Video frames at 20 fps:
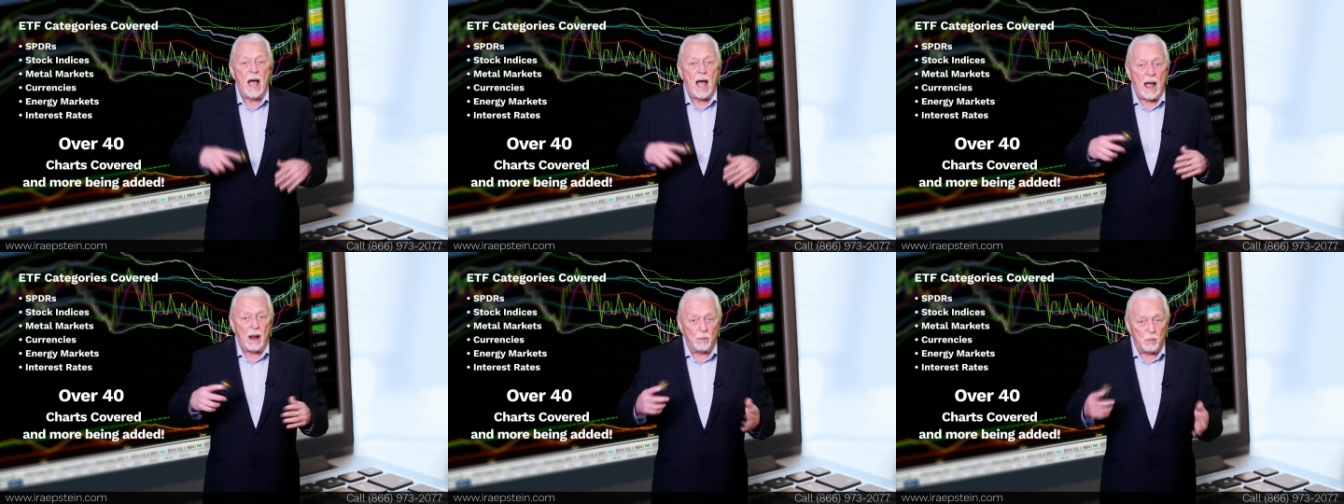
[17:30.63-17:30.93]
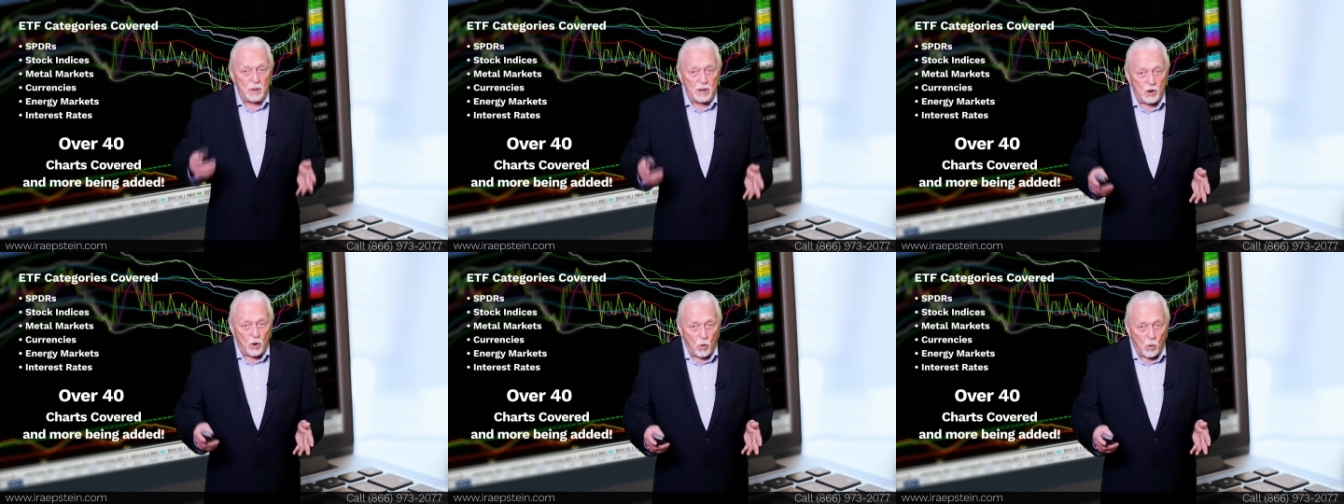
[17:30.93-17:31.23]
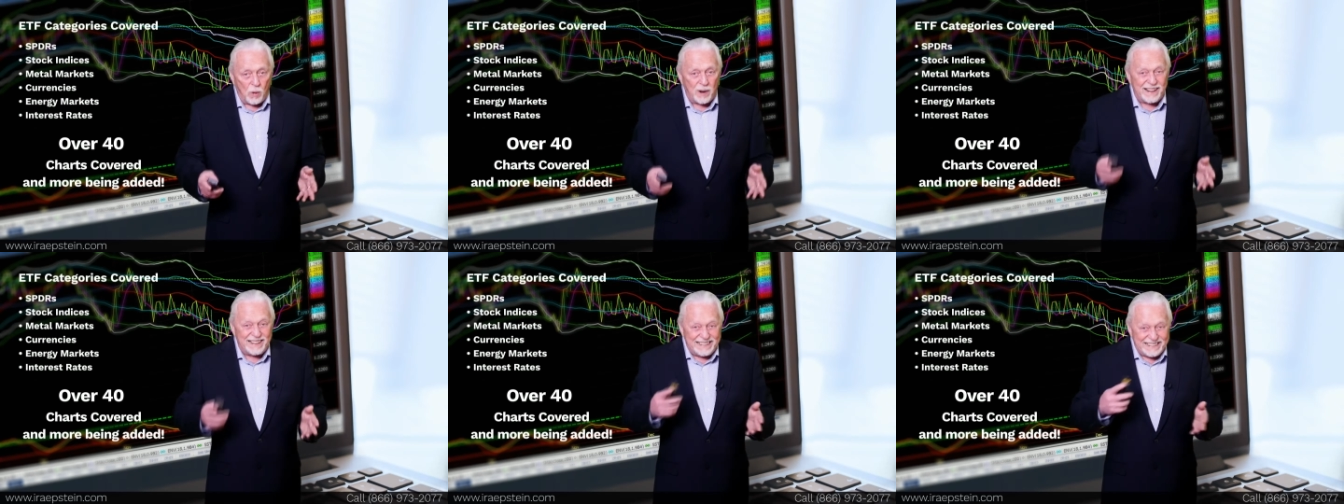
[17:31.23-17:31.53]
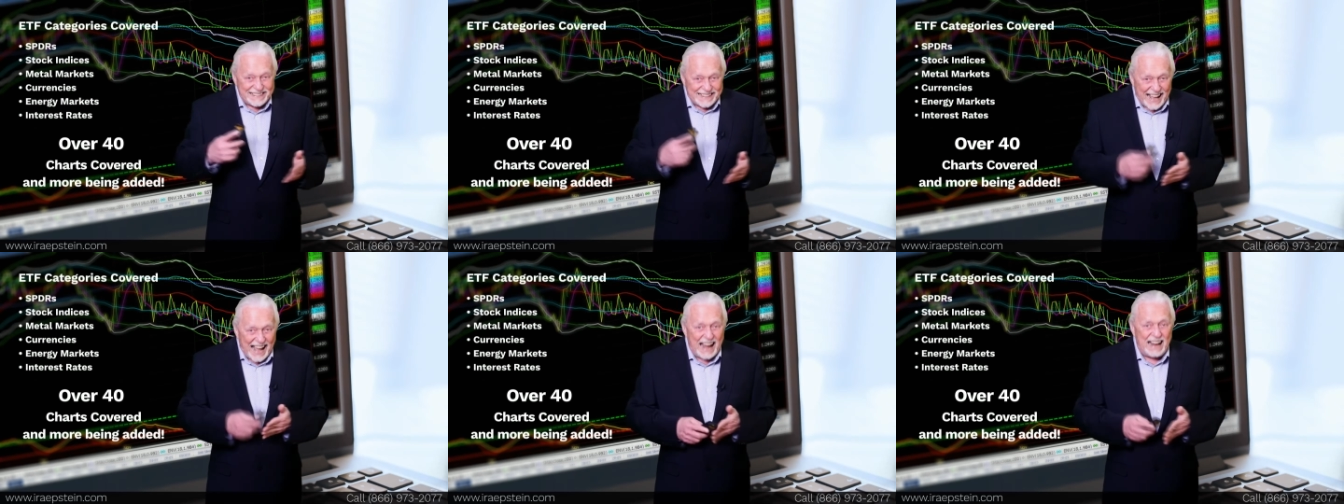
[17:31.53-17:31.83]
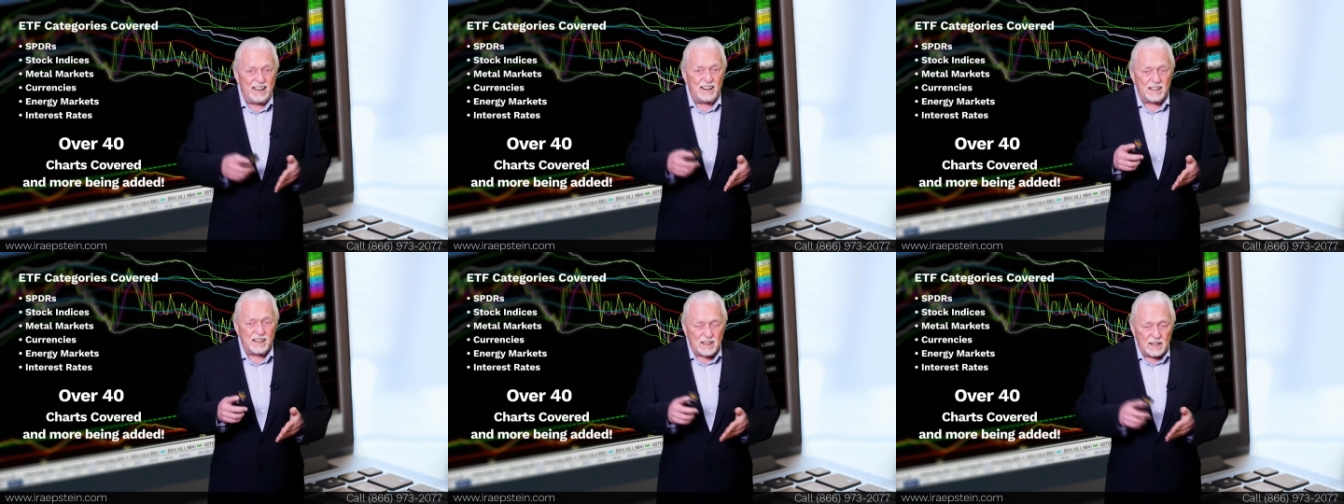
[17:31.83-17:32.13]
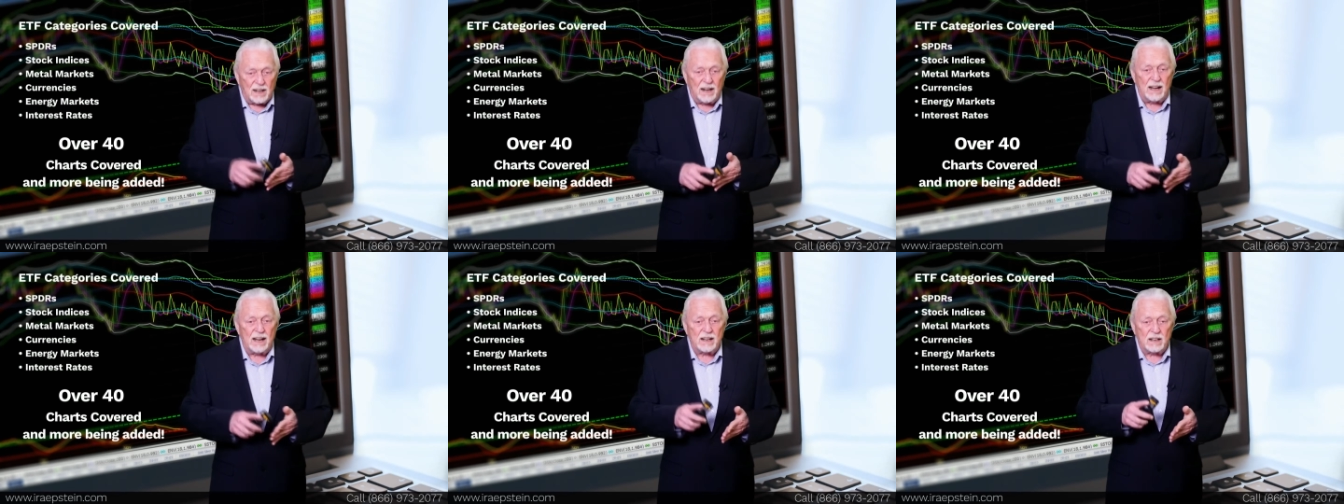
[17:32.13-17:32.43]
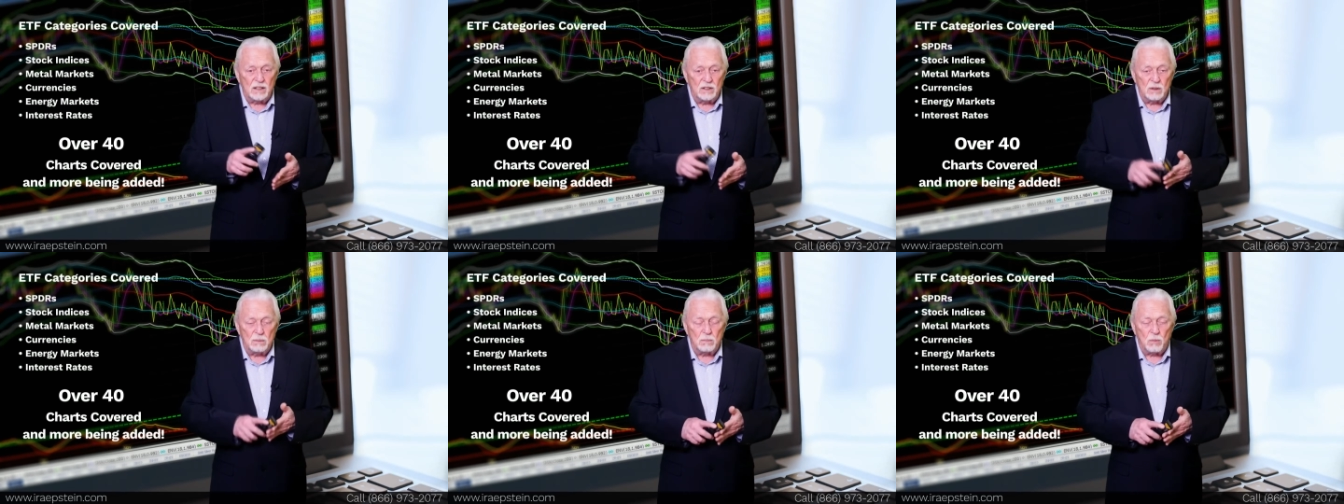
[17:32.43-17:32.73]
I record at nine
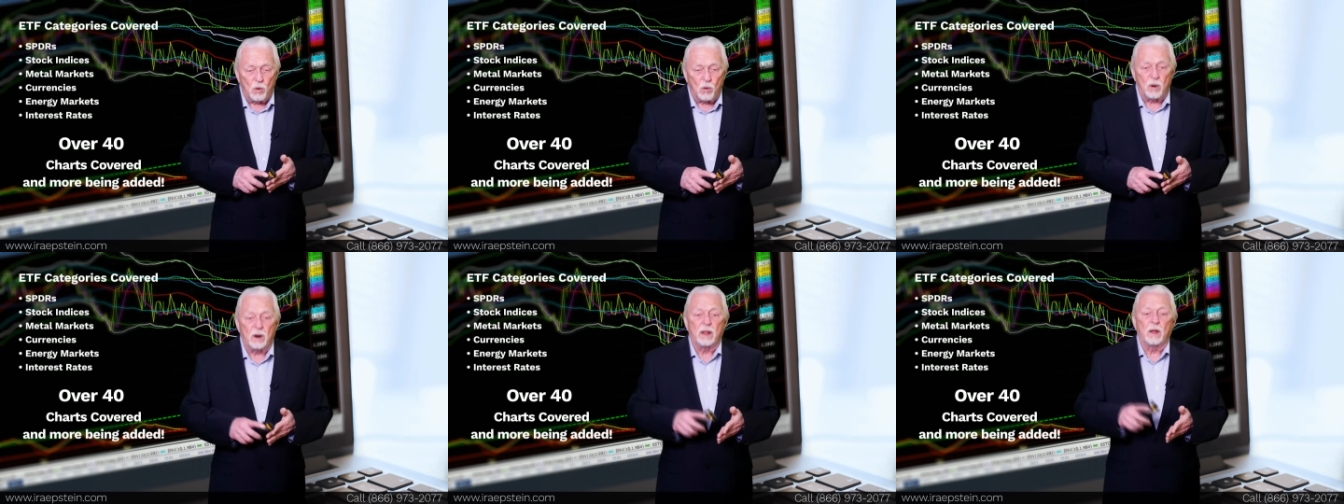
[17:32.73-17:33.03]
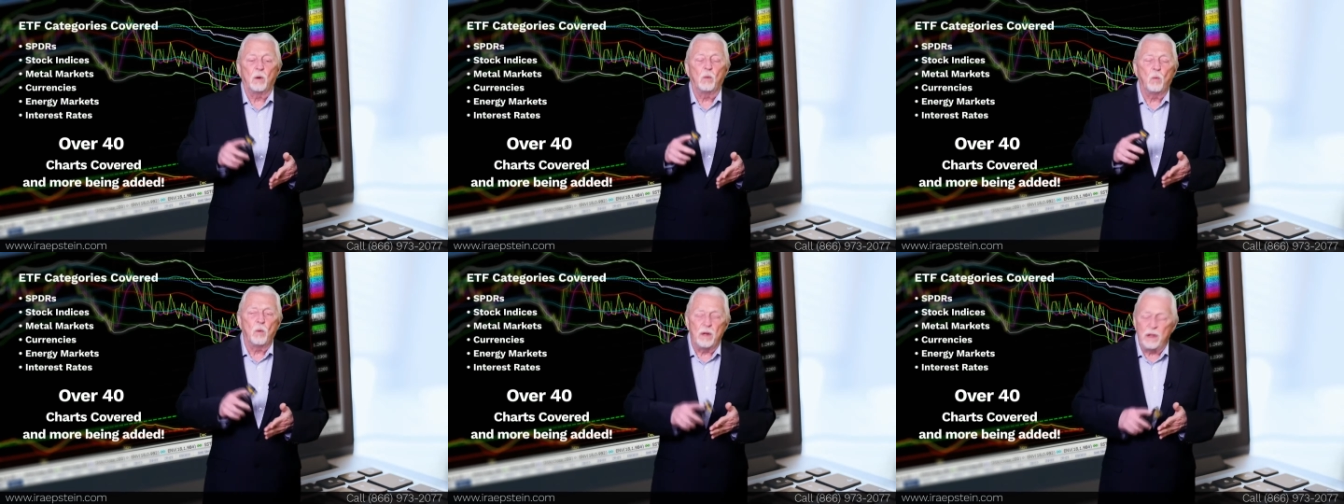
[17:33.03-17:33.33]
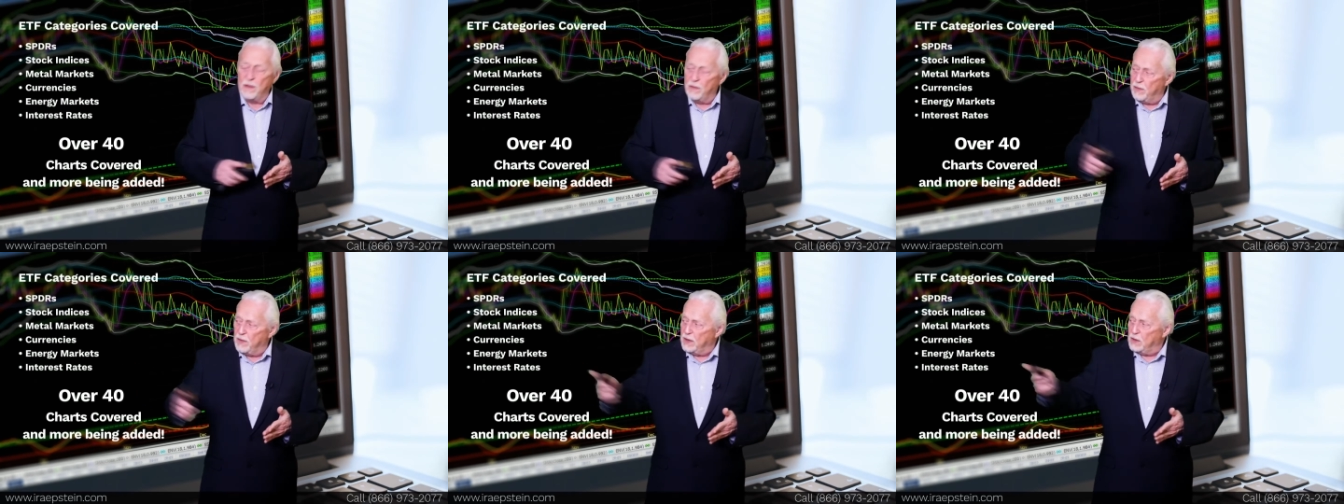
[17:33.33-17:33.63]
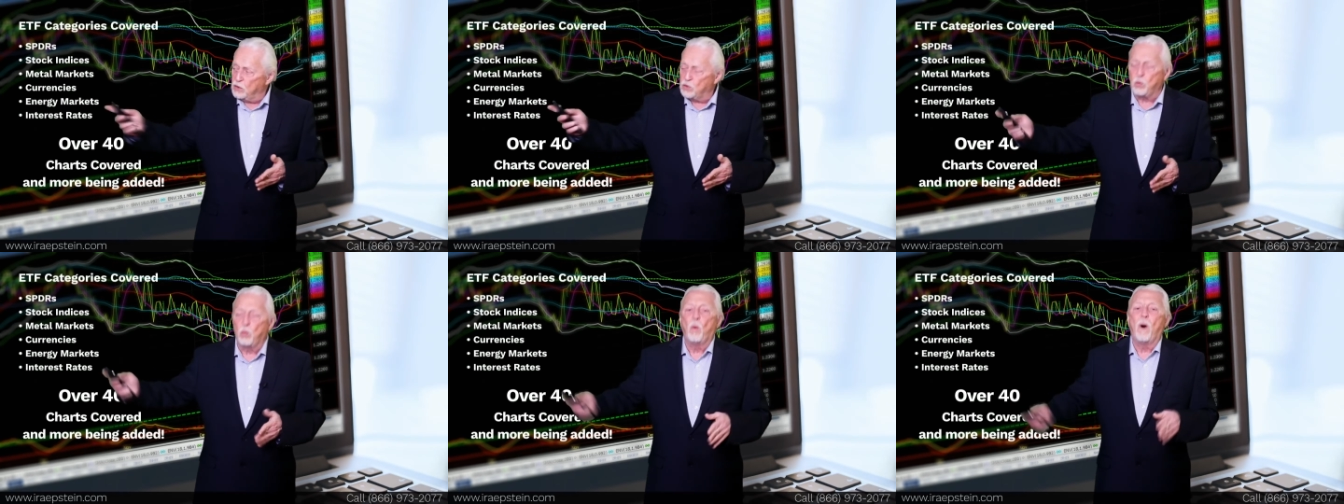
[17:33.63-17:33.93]
o'clock in the morning in these.